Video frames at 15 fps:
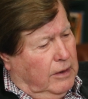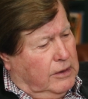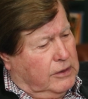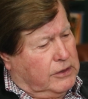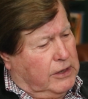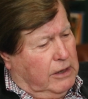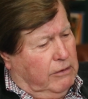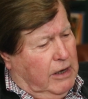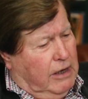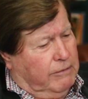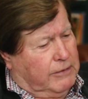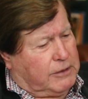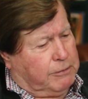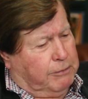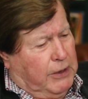Singer
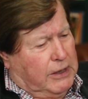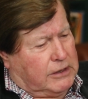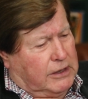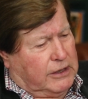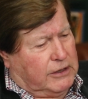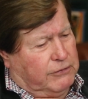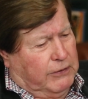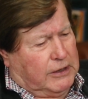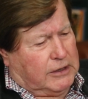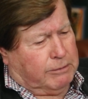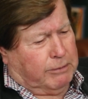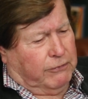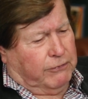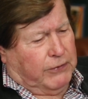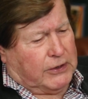Elvis Presley's
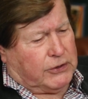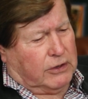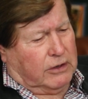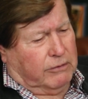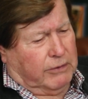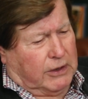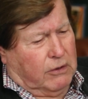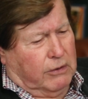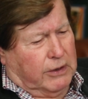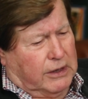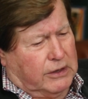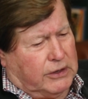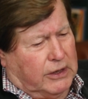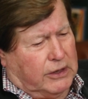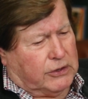first professional
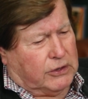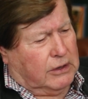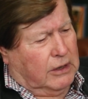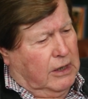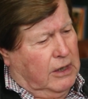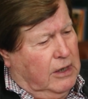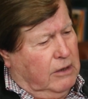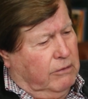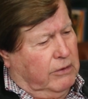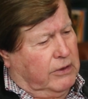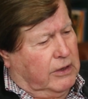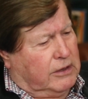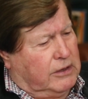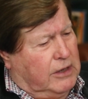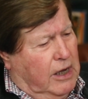recording session
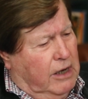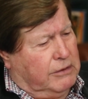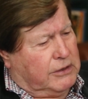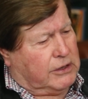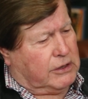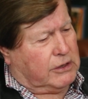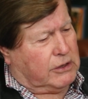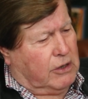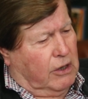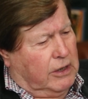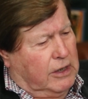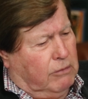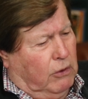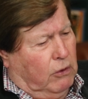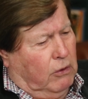with guitarist
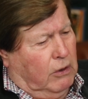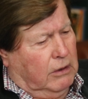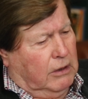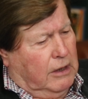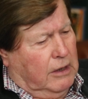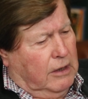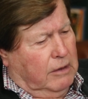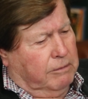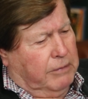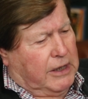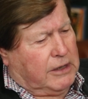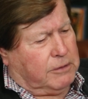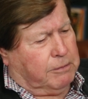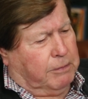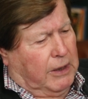Scotty Moore,
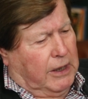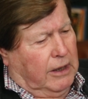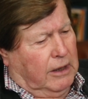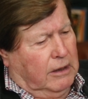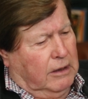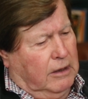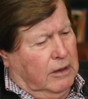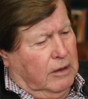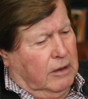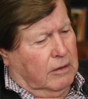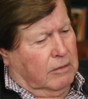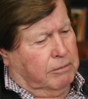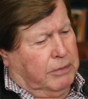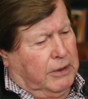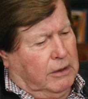bass player
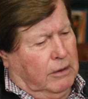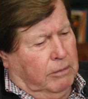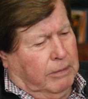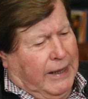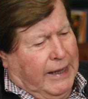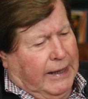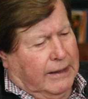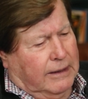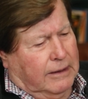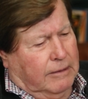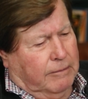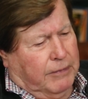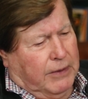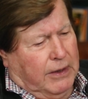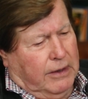Bill Black,
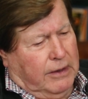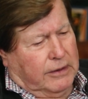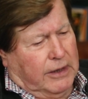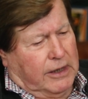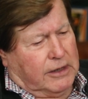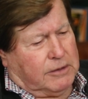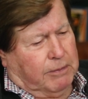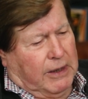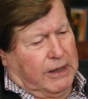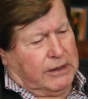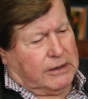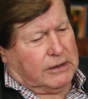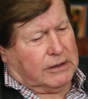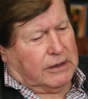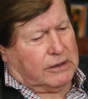takes
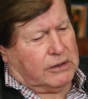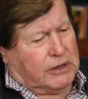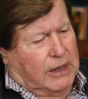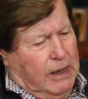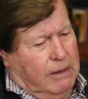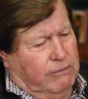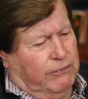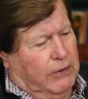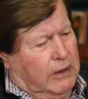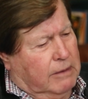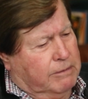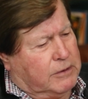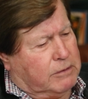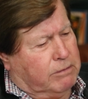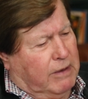place at Sam
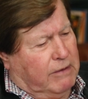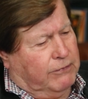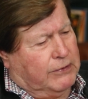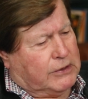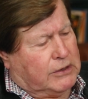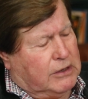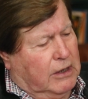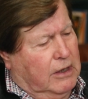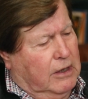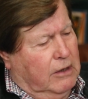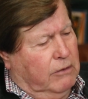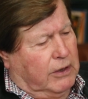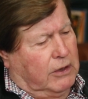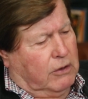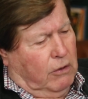Phillips Memphis
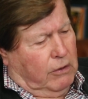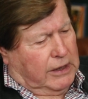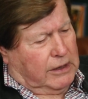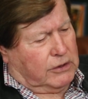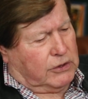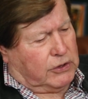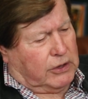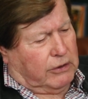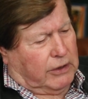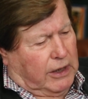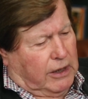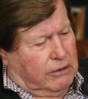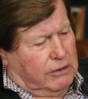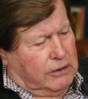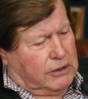Recording
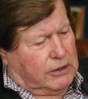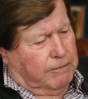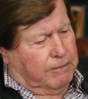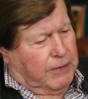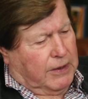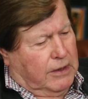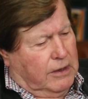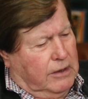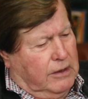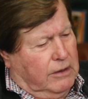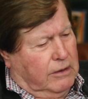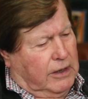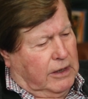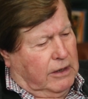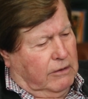Studios,
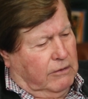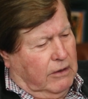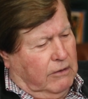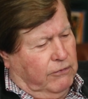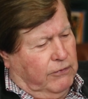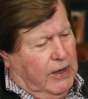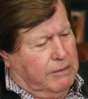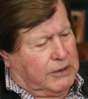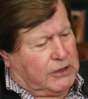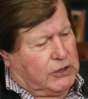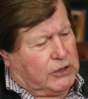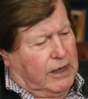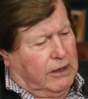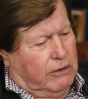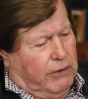the famous
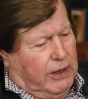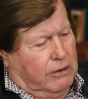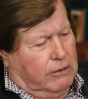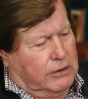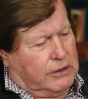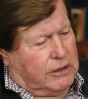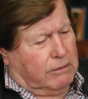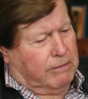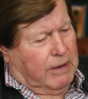Sun Records in